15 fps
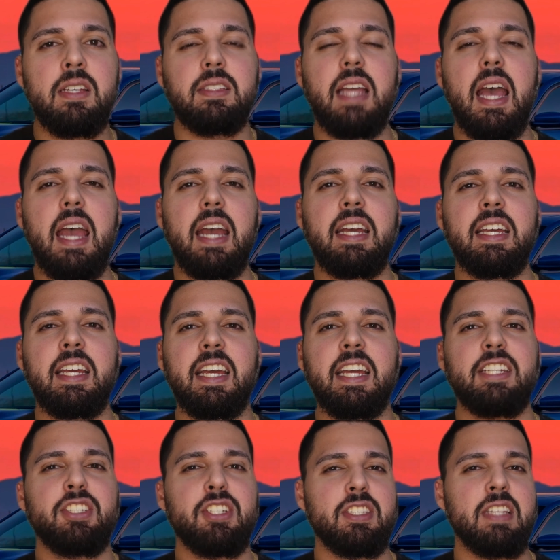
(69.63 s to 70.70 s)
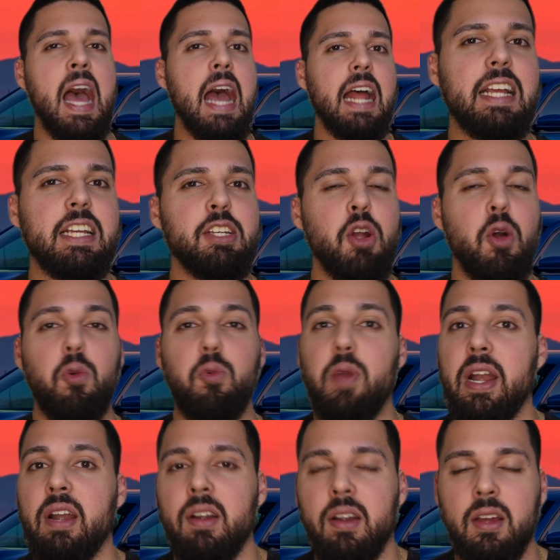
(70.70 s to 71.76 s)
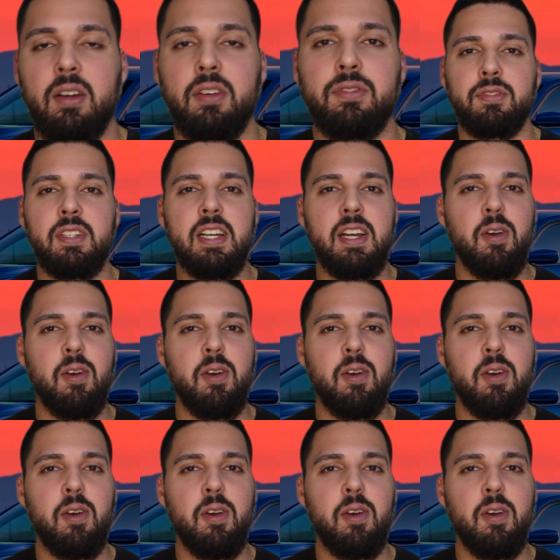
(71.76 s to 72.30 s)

that it's just not, you know, rare enough.